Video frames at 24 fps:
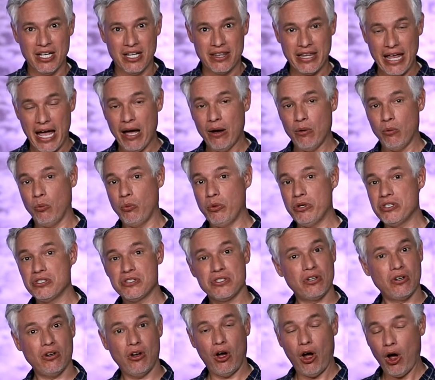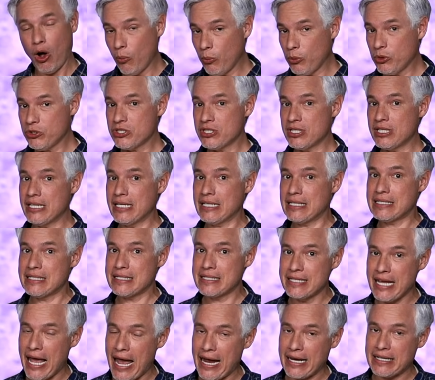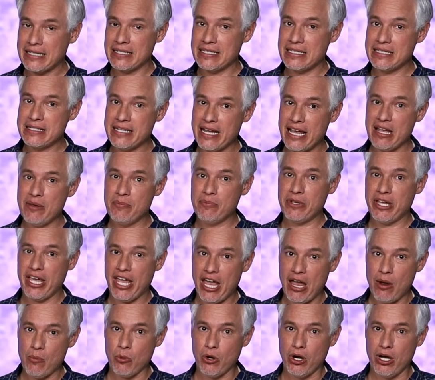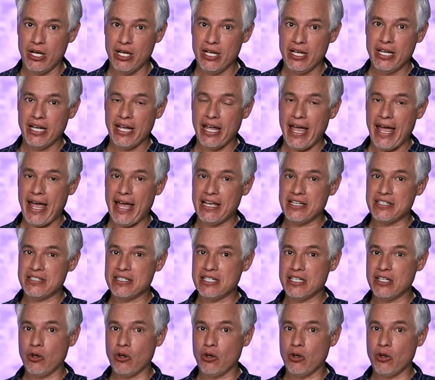That was almost the exact same camera as the